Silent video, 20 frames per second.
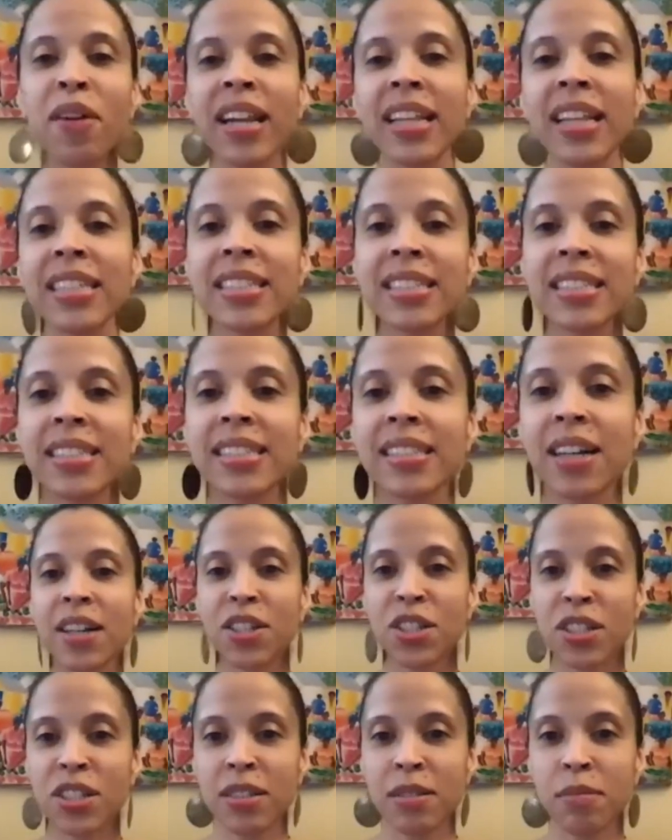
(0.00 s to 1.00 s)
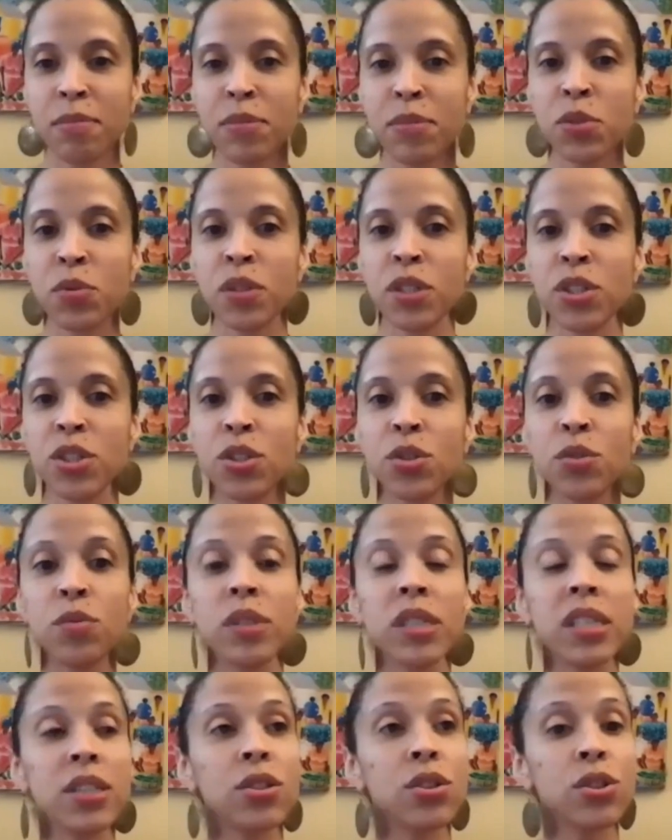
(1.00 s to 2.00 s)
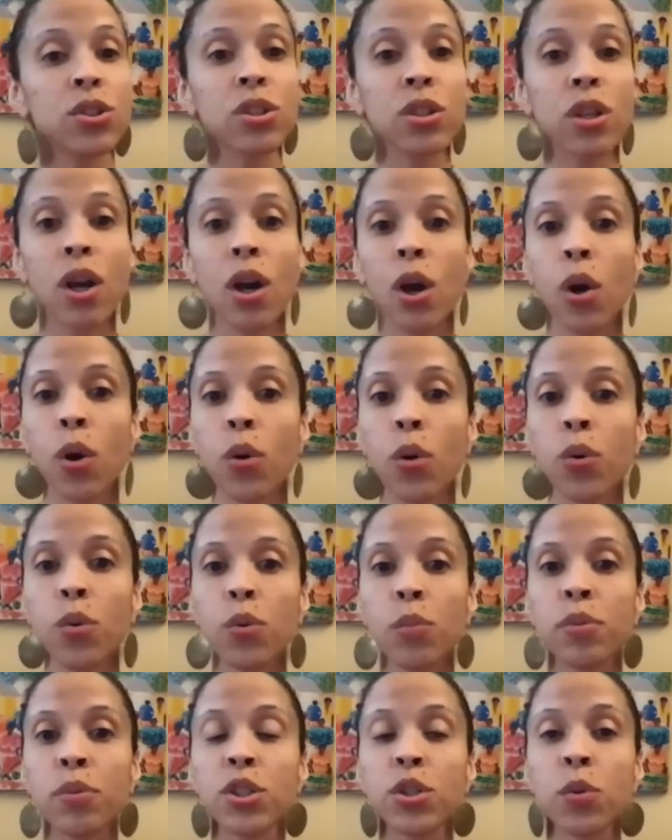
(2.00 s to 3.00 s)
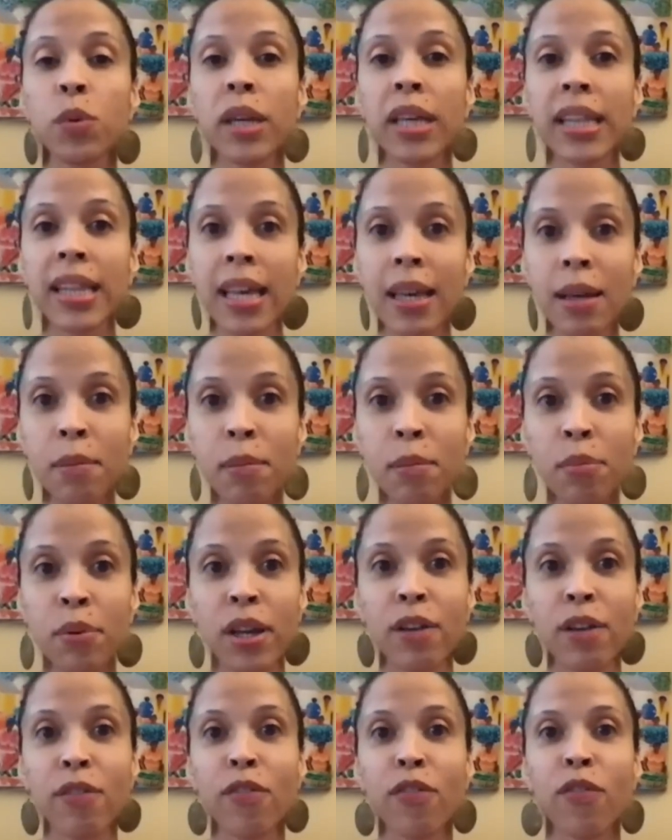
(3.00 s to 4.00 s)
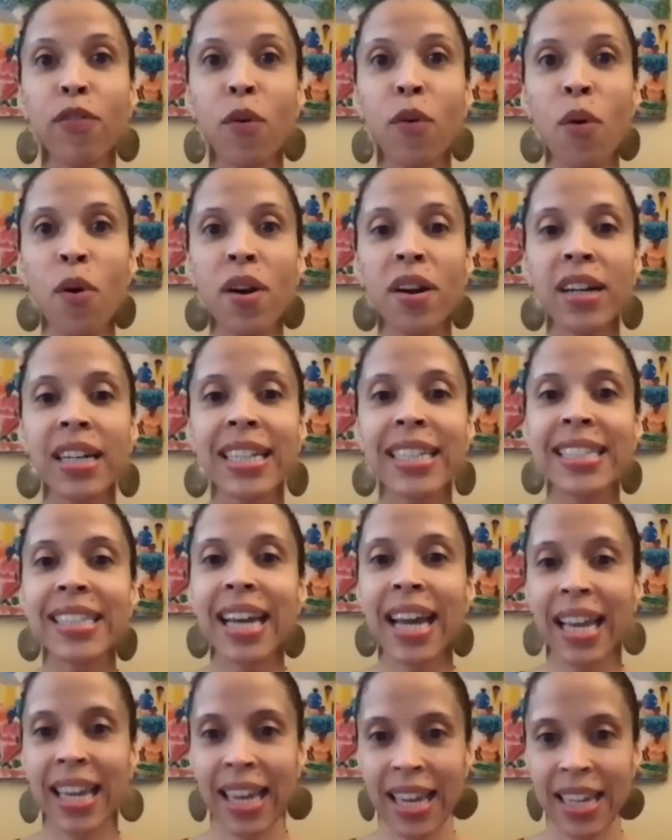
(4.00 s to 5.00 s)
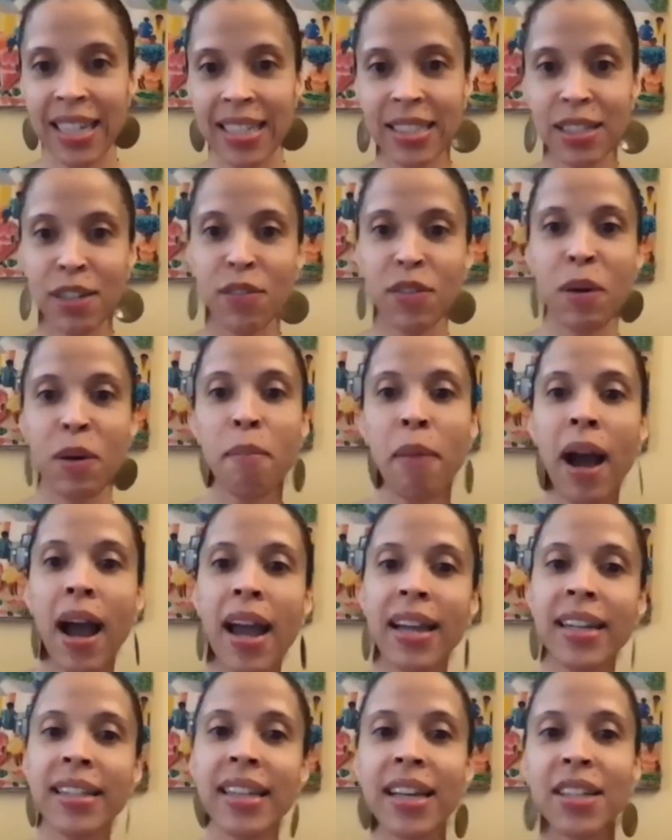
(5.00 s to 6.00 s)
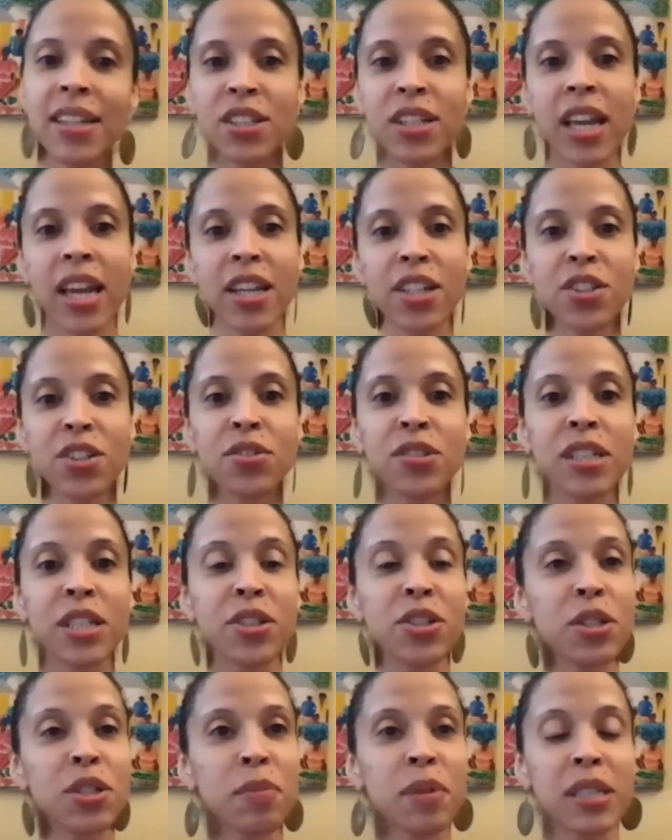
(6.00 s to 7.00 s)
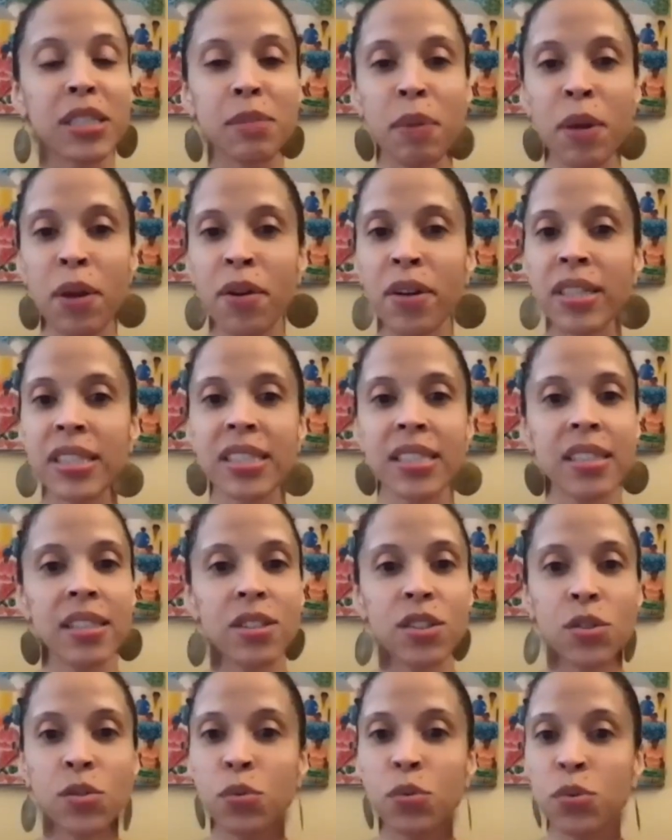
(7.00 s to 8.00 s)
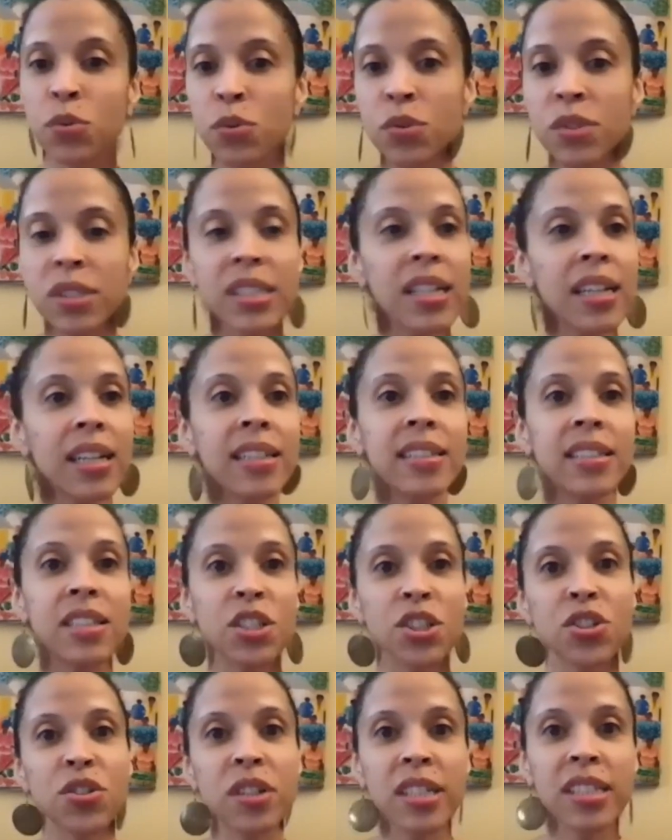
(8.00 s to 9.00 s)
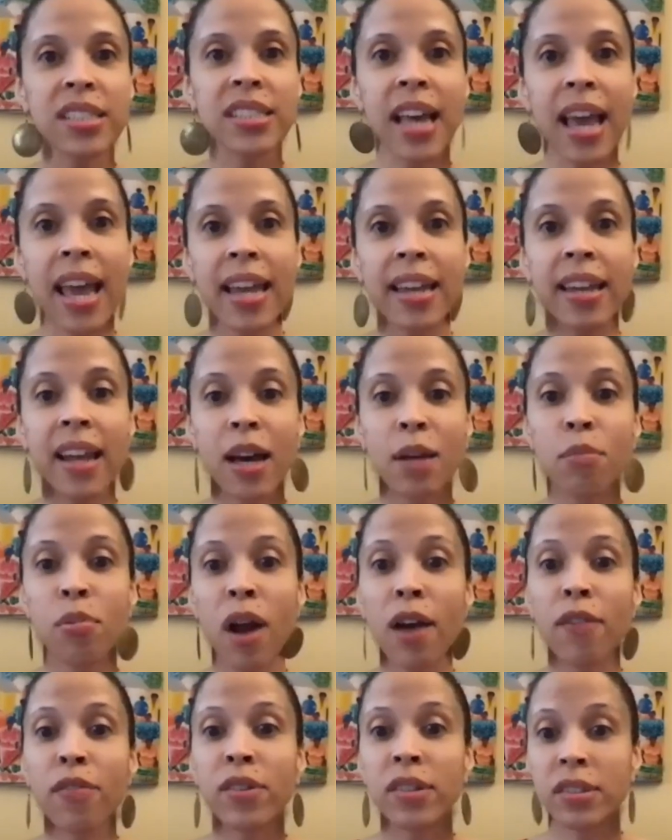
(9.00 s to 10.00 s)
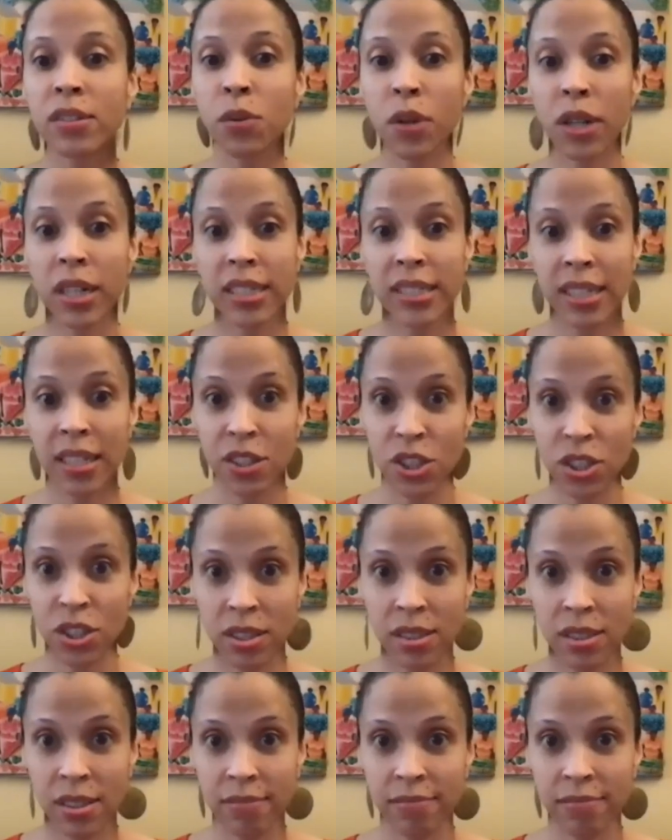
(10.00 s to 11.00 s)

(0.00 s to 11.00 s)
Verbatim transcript: this discussion between two leaders who between them bring four decades of combined educational leadership experience in schools, districts, and nonprofit organizations.